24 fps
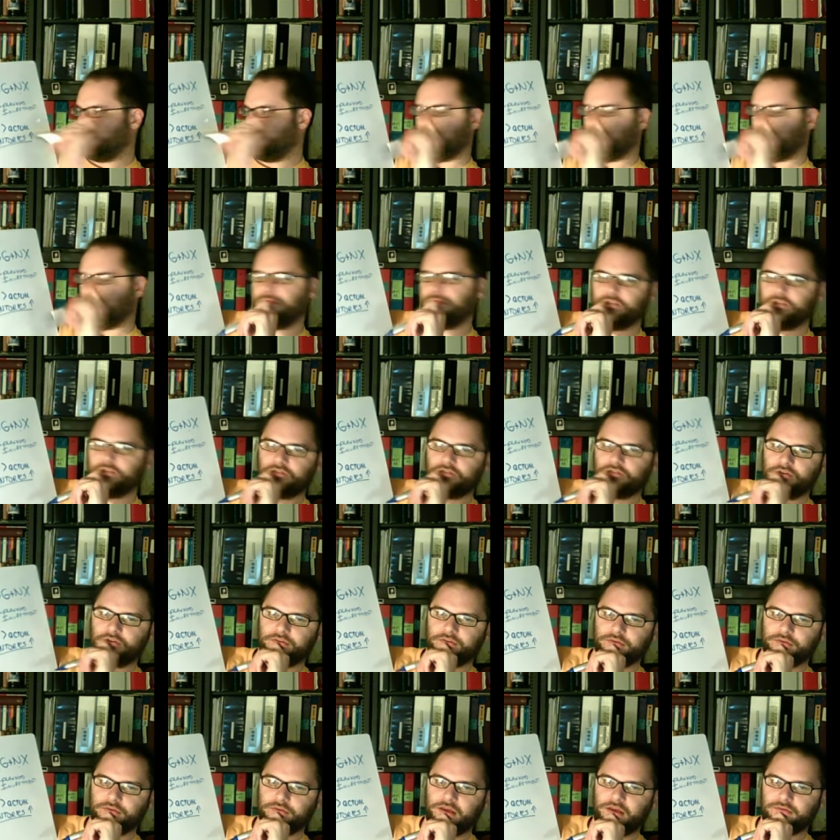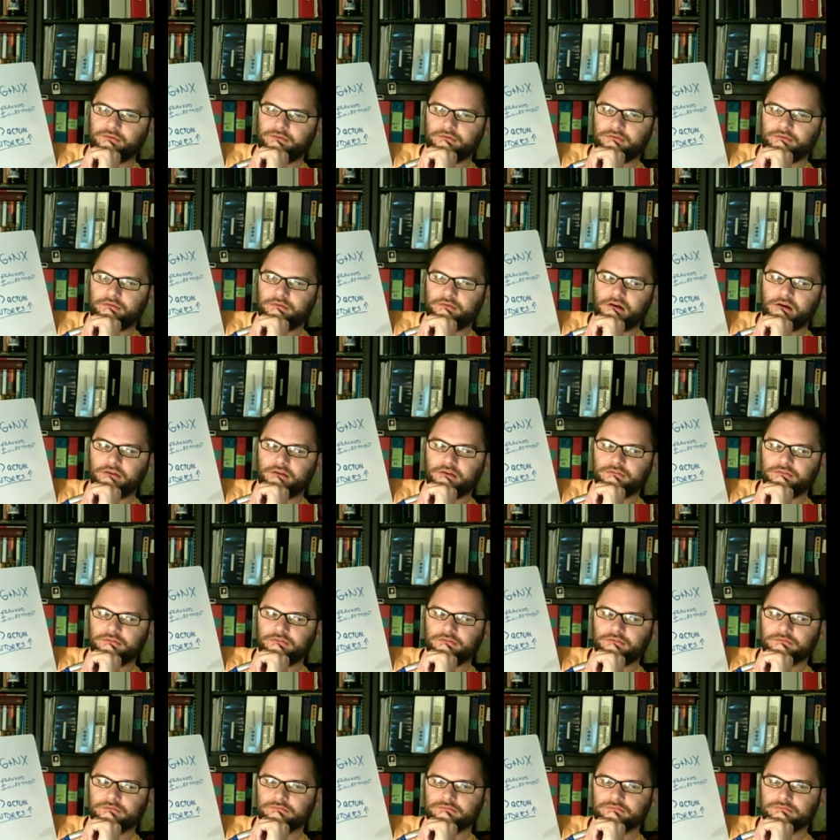inventories would have to rise.